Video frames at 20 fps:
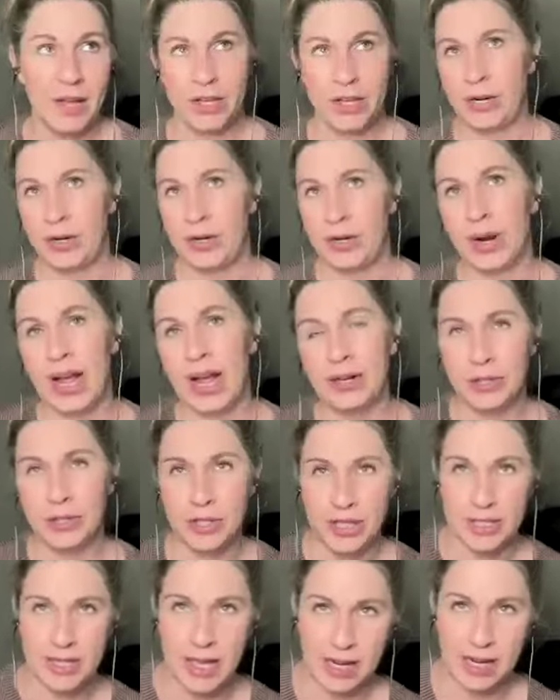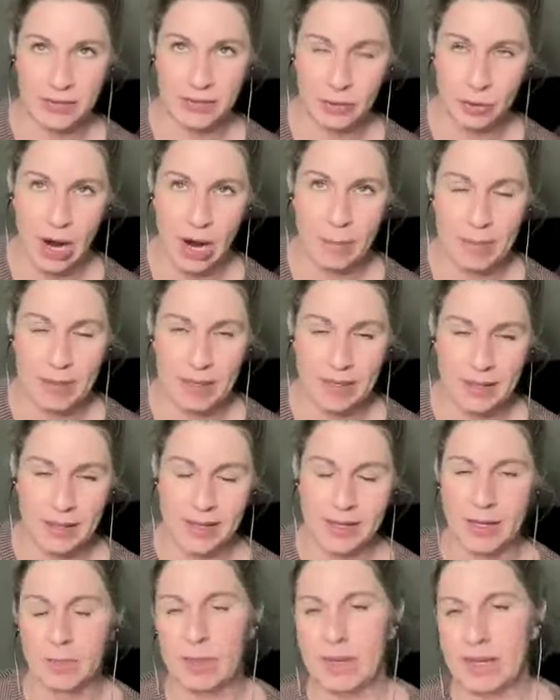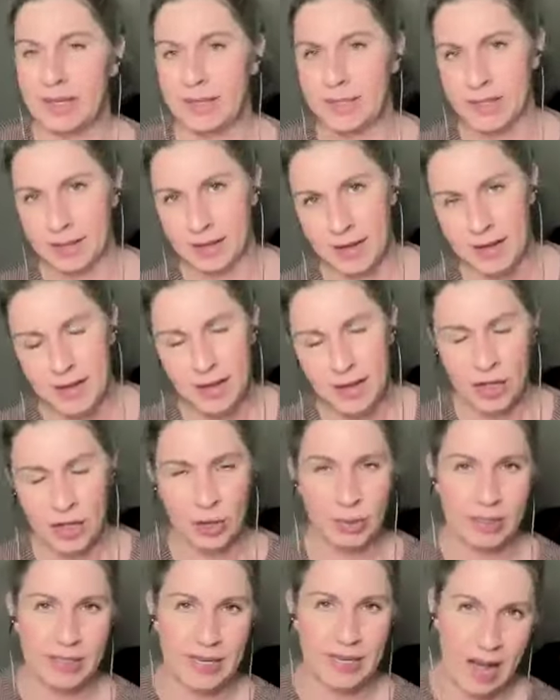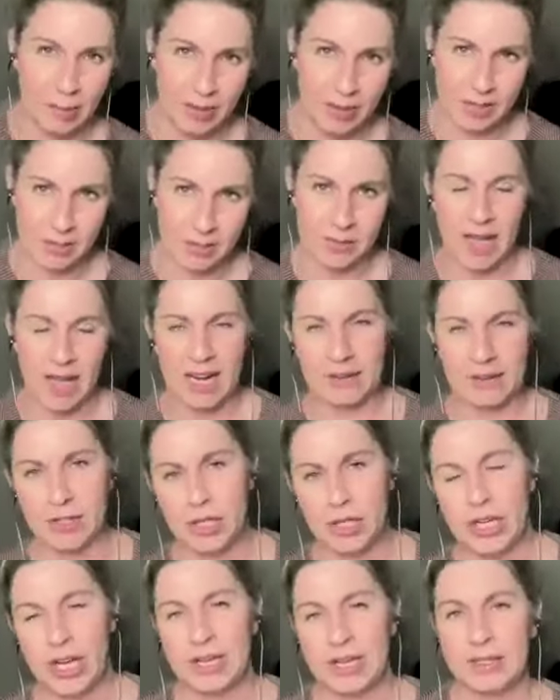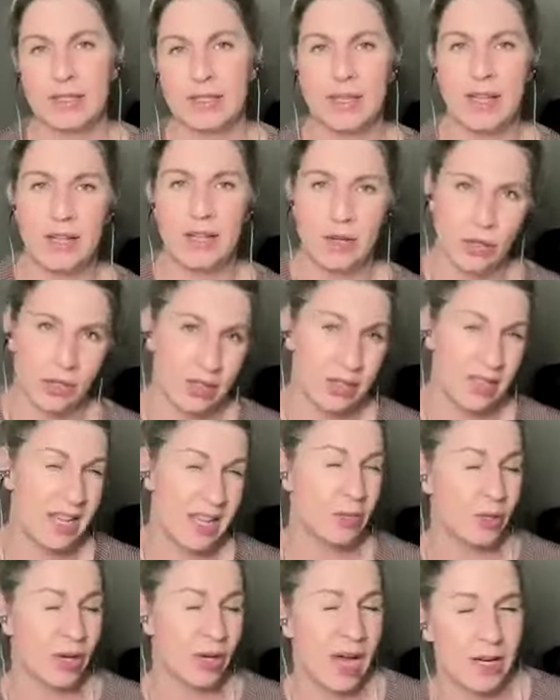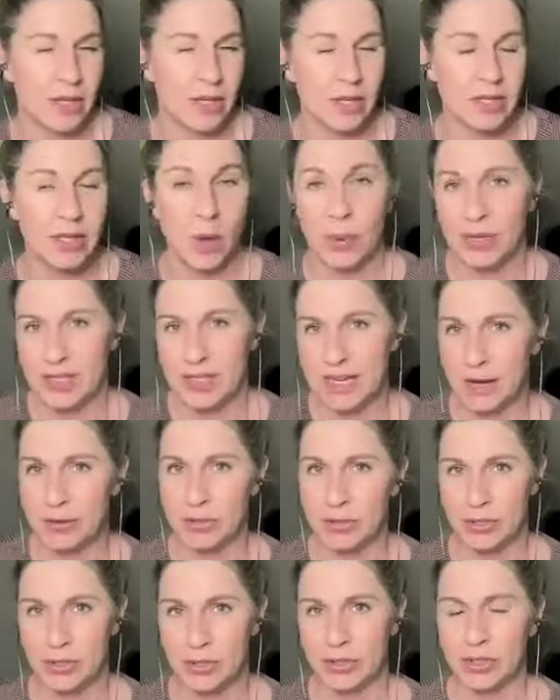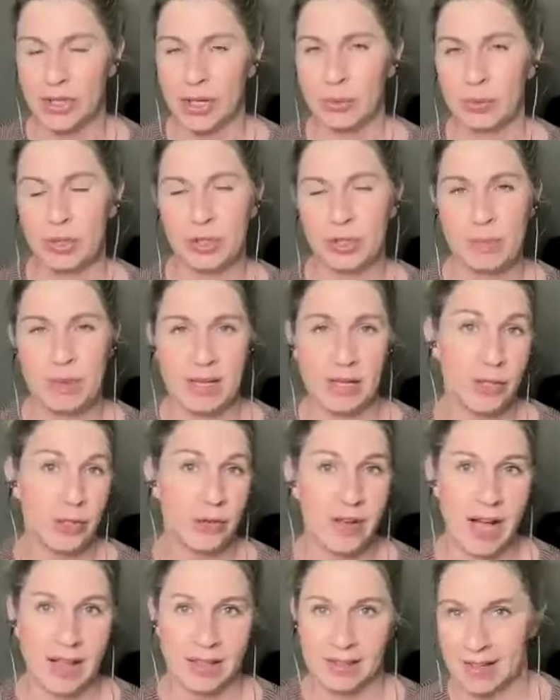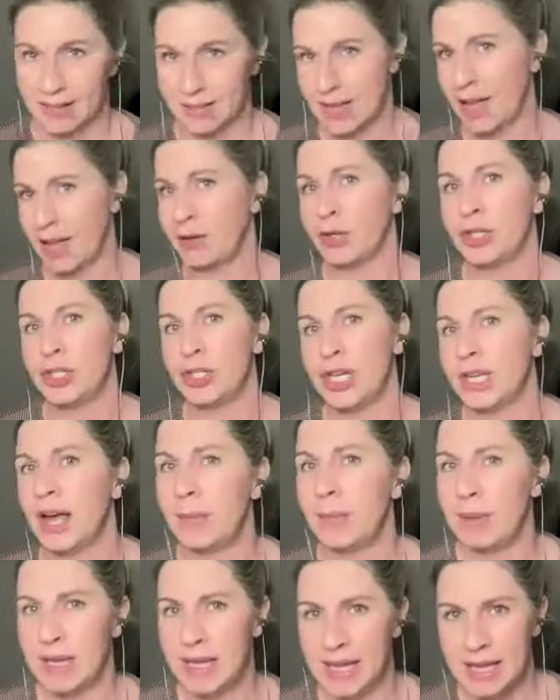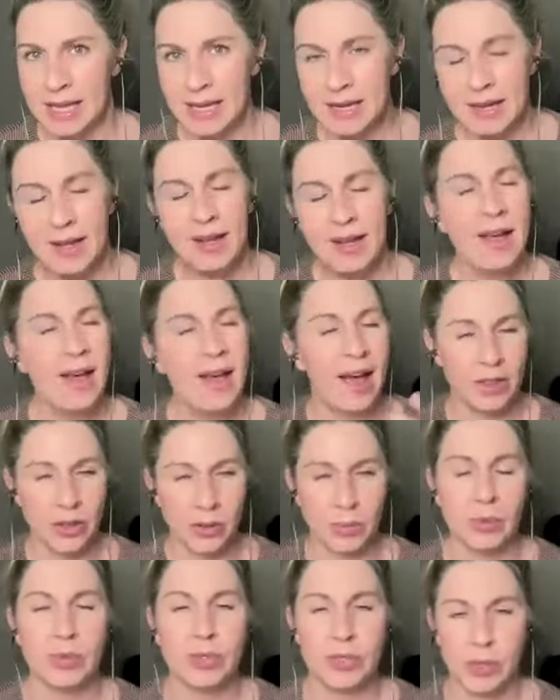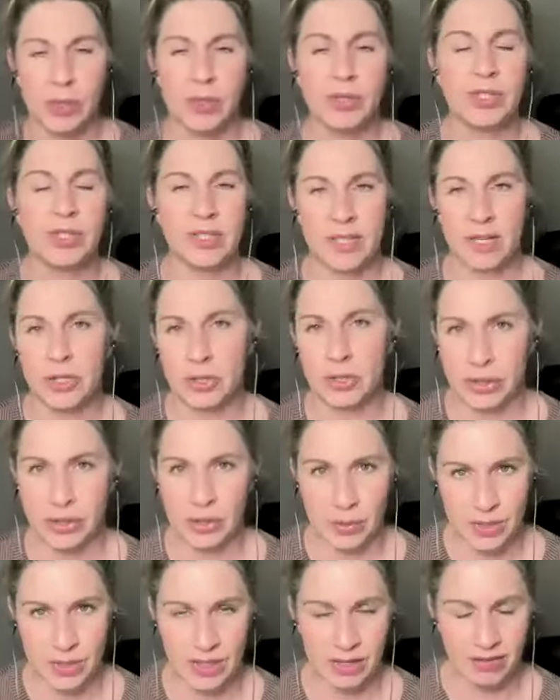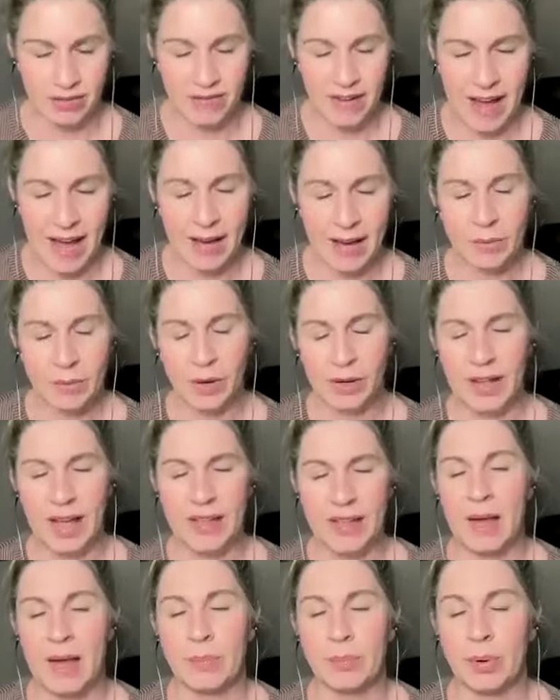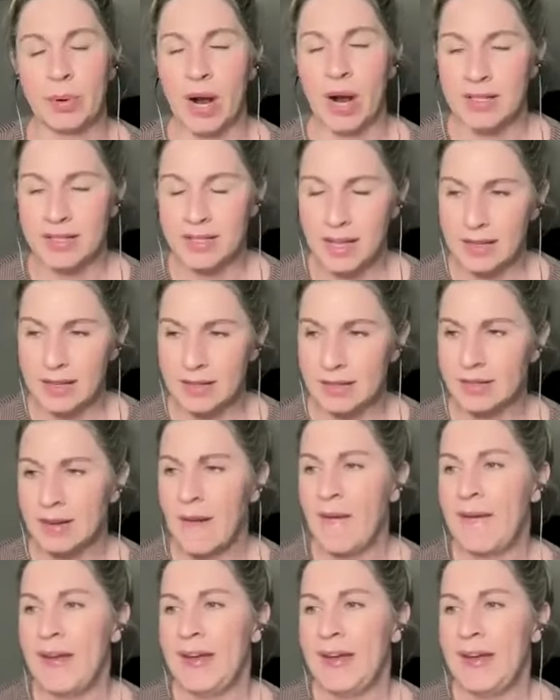your energy is kind of dropping a little bit, to your metabolism's kind of adjusting, your things are kind of slowing down just a scotch because you got less energy coming in, and the result is that you're losing fat at that process.